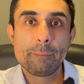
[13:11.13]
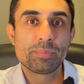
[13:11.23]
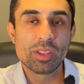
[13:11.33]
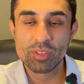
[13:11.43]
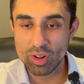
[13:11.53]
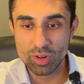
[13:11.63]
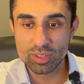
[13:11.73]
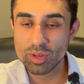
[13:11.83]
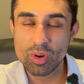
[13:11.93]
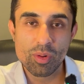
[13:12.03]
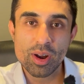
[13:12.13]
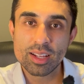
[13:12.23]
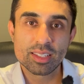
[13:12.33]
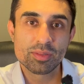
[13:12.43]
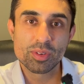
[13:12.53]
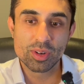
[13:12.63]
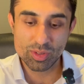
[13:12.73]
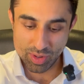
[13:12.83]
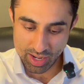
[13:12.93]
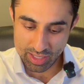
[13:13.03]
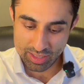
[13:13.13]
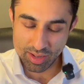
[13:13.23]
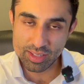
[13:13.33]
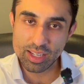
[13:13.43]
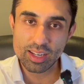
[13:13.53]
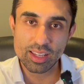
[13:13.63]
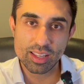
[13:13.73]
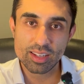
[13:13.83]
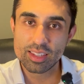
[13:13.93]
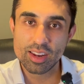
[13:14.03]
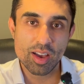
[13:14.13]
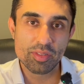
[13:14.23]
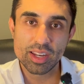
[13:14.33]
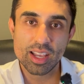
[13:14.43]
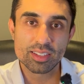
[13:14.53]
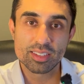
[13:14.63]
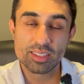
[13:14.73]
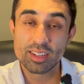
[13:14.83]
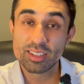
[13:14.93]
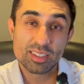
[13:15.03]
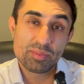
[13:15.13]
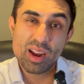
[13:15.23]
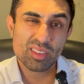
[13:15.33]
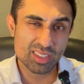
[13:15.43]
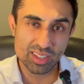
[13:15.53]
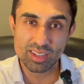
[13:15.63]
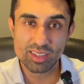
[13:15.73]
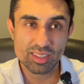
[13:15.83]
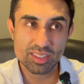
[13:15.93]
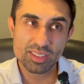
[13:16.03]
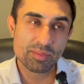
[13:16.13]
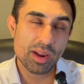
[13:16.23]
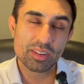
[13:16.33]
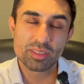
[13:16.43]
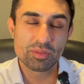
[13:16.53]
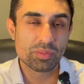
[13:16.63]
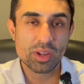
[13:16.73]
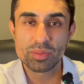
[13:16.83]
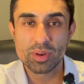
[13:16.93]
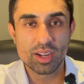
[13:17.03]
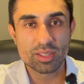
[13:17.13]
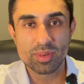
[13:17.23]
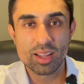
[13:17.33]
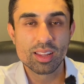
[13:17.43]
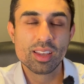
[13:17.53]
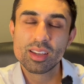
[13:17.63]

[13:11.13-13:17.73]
They've not looked at what we're asking for, because when I start digging in, they don't have any answers, and it's embarrassing. It's just embarrassing for both parties, man.